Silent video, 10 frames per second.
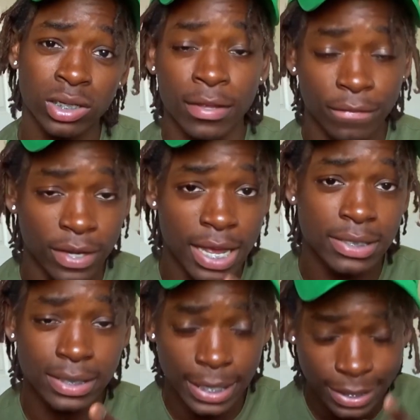If you guys
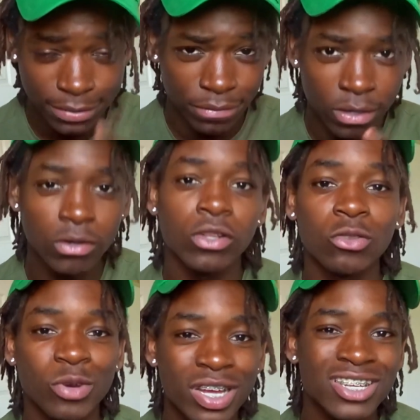get this video to
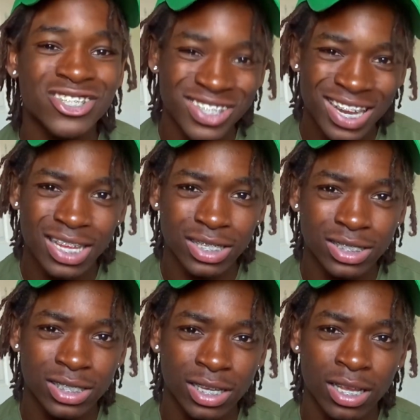300 likes,
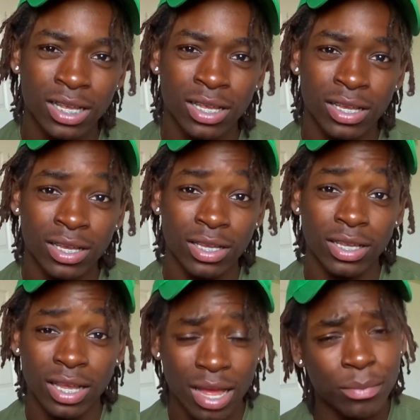
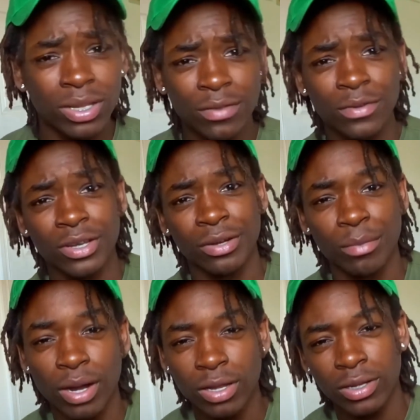I believe in y'all,
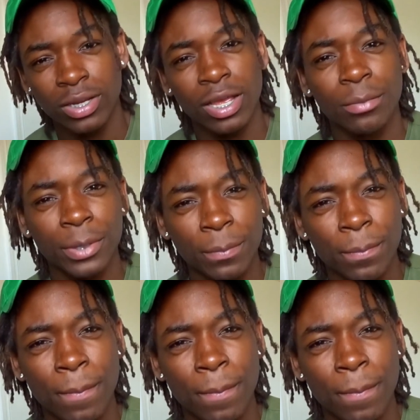bro. You know what I mean?